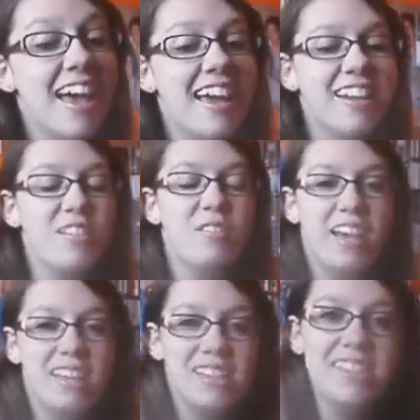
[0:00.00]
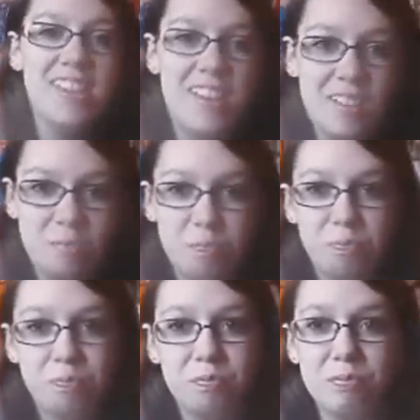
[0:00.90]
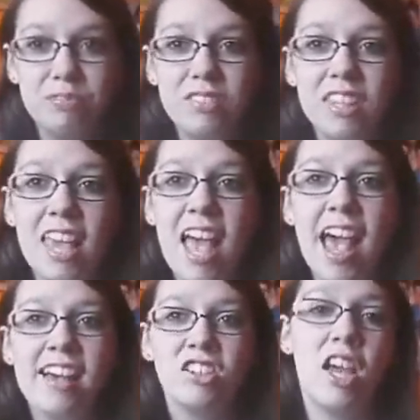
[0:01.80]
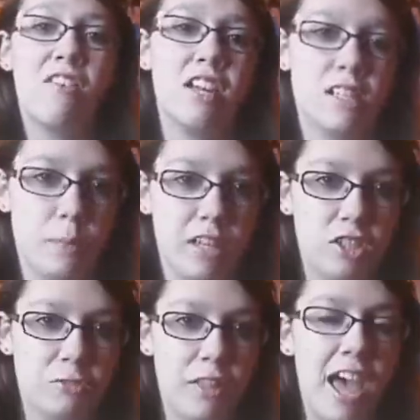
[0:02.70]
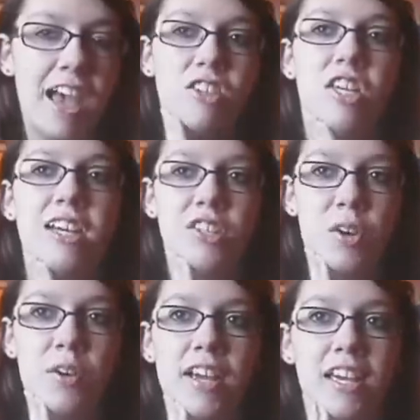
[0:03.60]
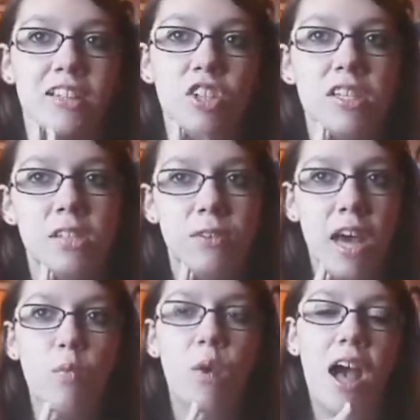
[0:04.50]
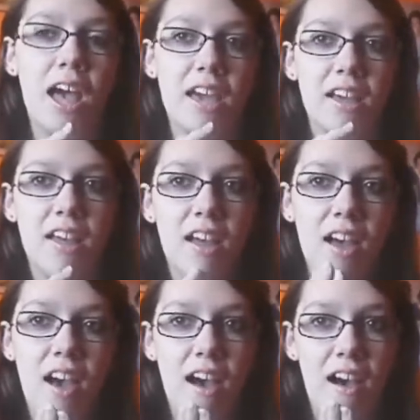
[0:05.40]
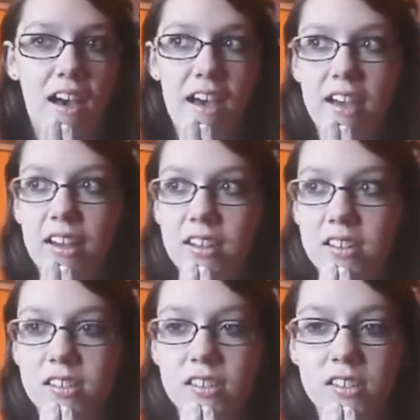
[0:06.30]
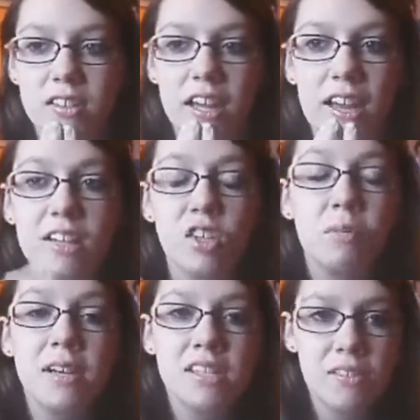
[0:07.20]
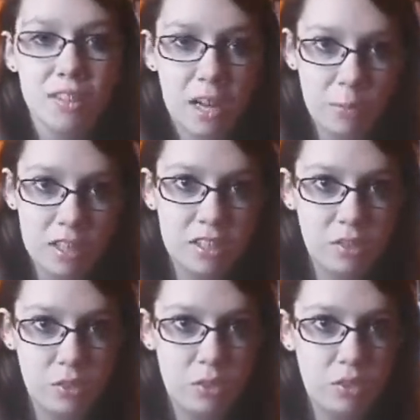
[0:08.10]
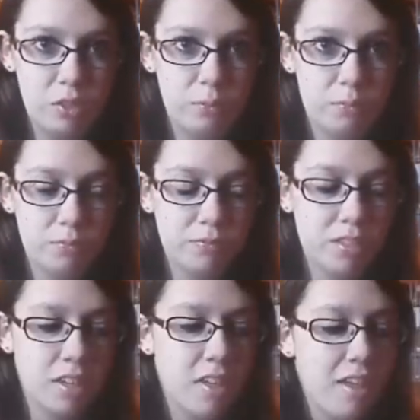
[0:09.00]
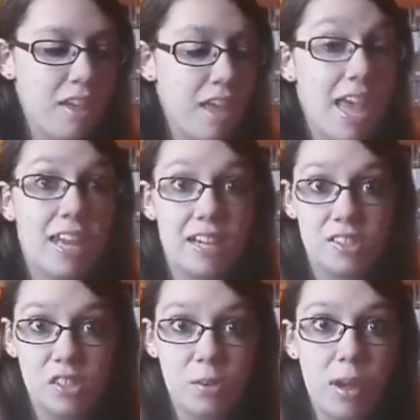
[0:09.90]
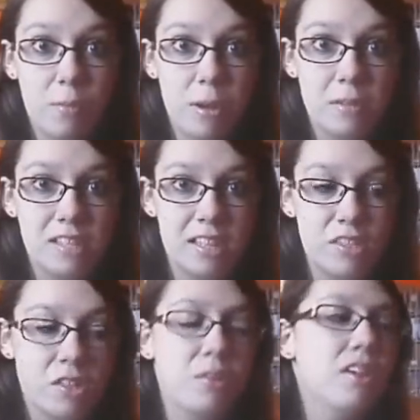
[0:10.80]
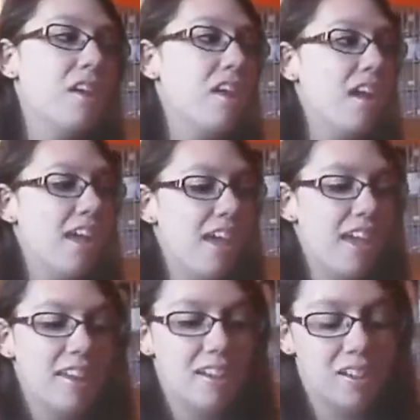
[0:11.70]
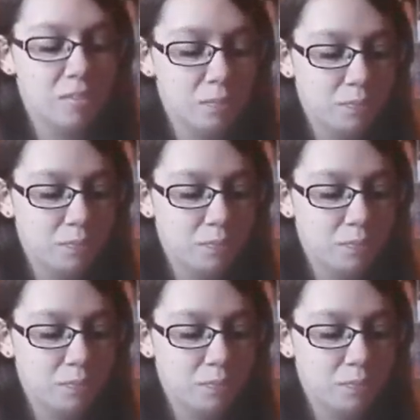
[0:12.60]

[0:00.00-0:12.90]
Anyways, I actually have an explanation for that. Actually, I don't. I can't justify why I told myself that I wanted to do YouTube. And I do. I promise, I do. And, I